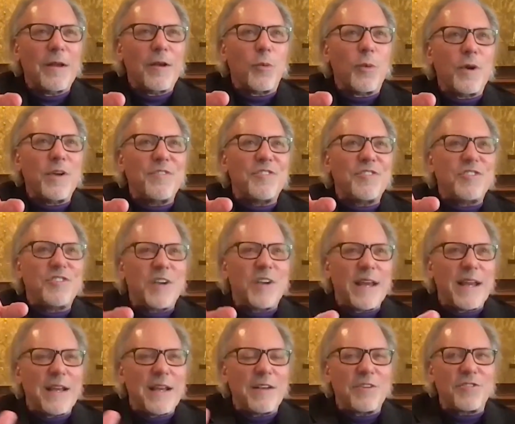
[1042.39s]

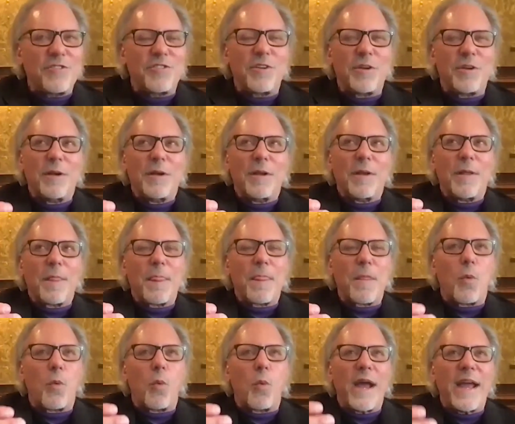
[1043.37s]
the
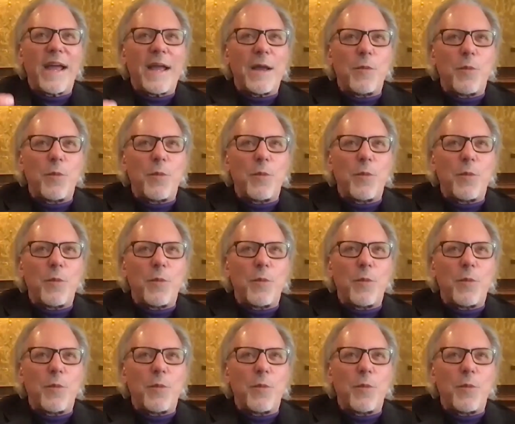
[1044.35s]
way